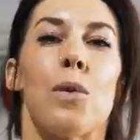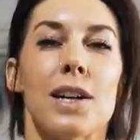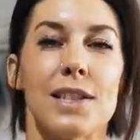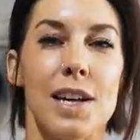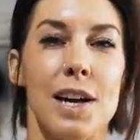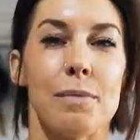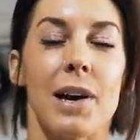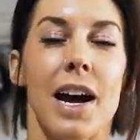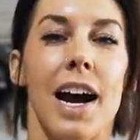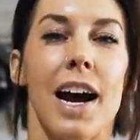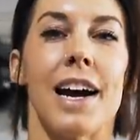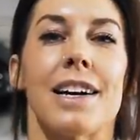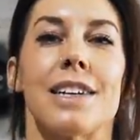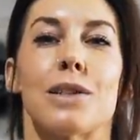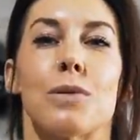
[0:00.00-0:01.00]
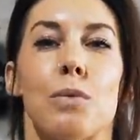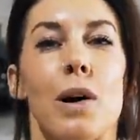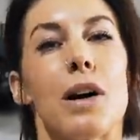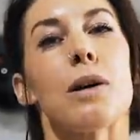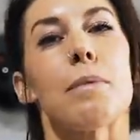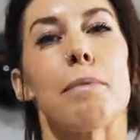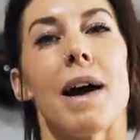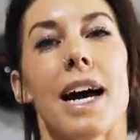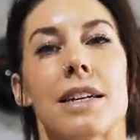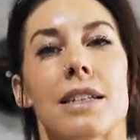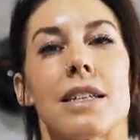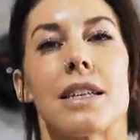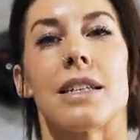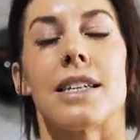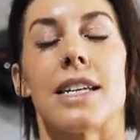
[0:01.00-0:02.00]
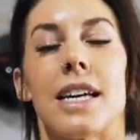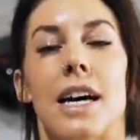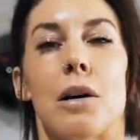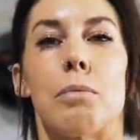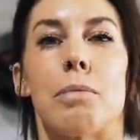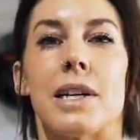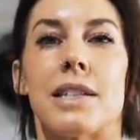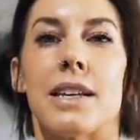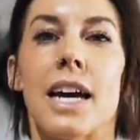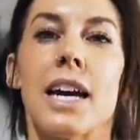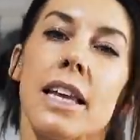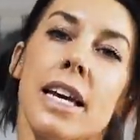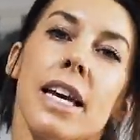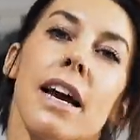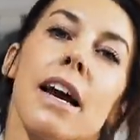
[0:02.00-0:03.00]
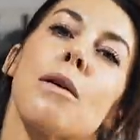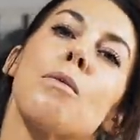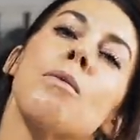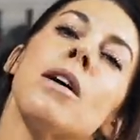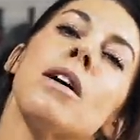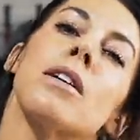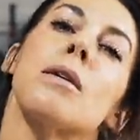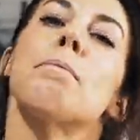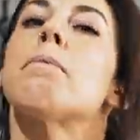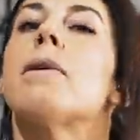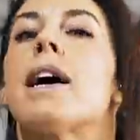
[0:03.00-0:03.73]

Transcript: What's up, guys? Welcome back to the D L B Daily and welcome